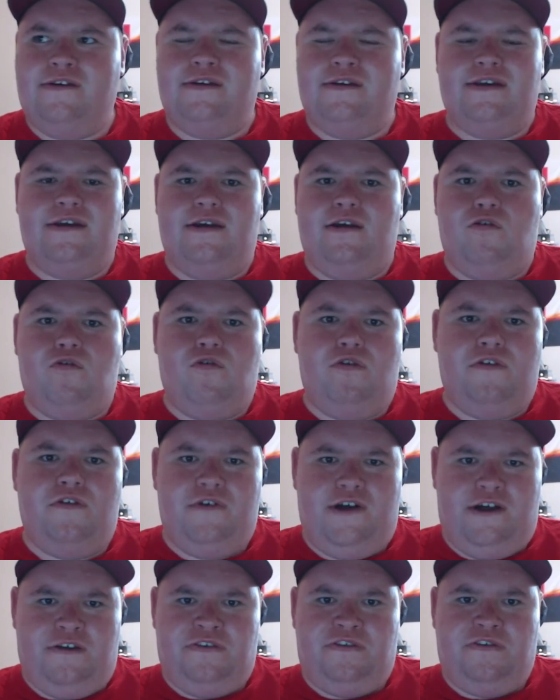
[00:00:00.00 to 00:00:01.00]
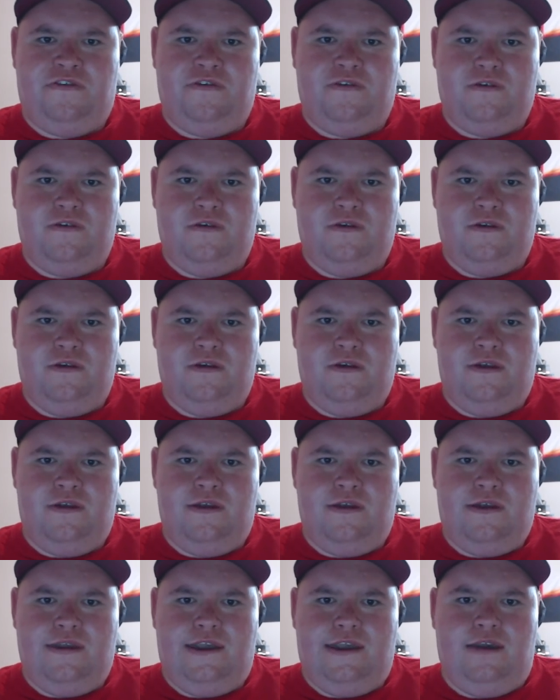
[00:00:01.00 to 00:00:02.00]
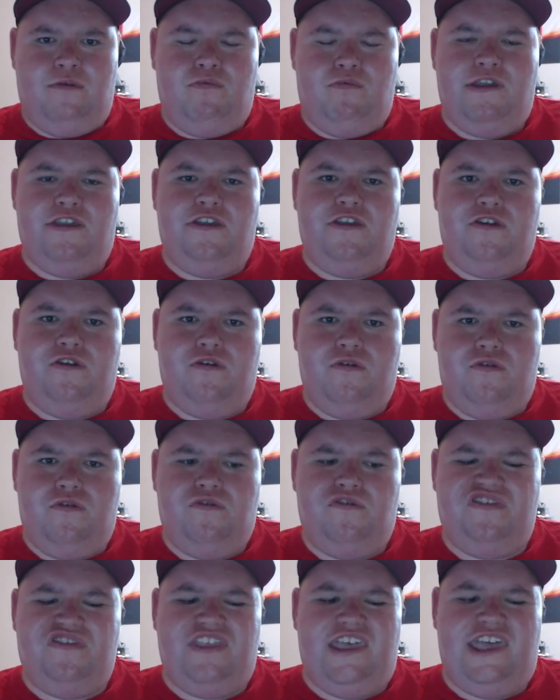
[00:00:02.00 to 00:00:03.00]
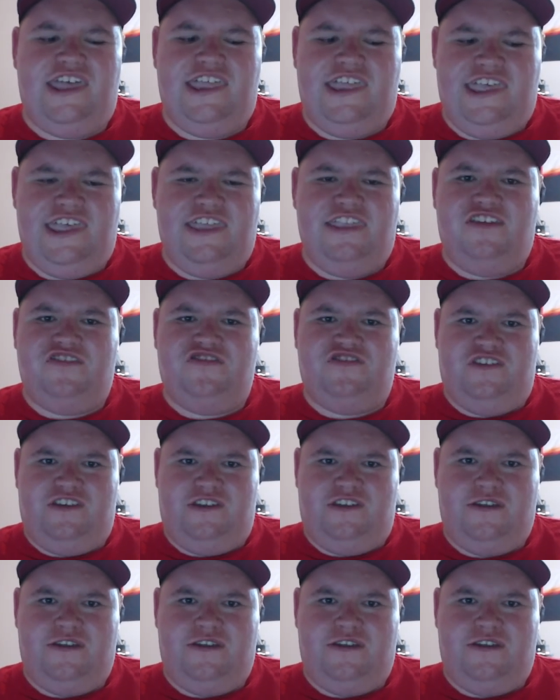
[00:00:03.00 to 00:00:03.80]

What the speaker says: all of us. And we use that energy.